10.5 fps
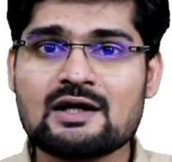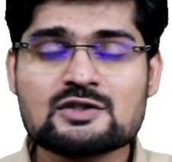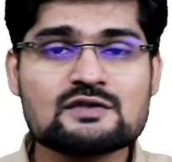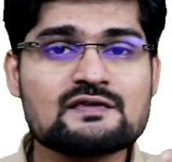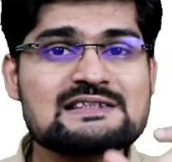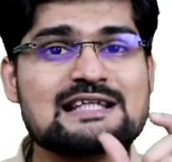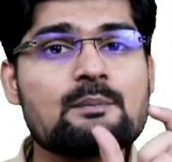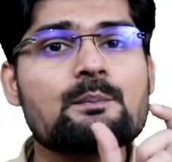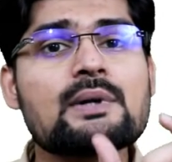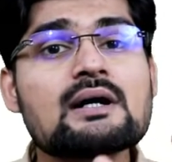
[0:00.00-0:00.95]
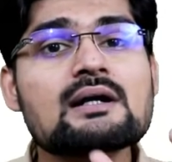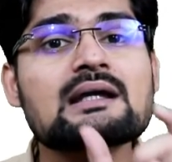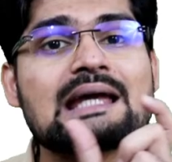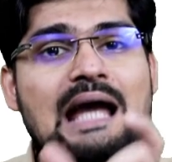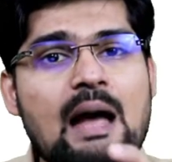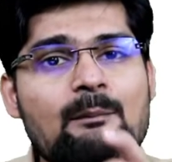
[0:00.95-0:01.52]
So we say per
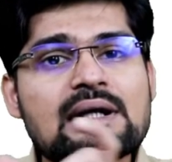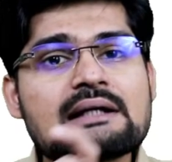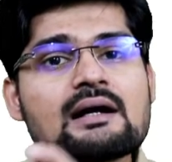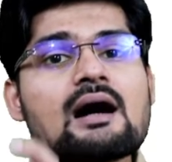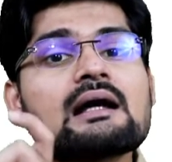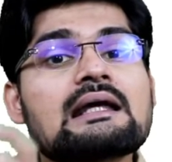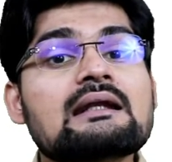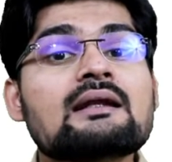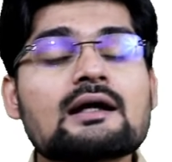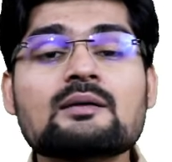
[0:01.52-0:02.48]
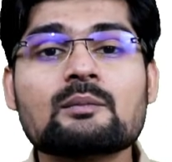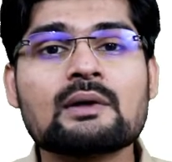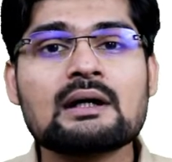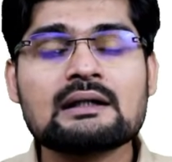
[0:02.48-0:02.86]
capita income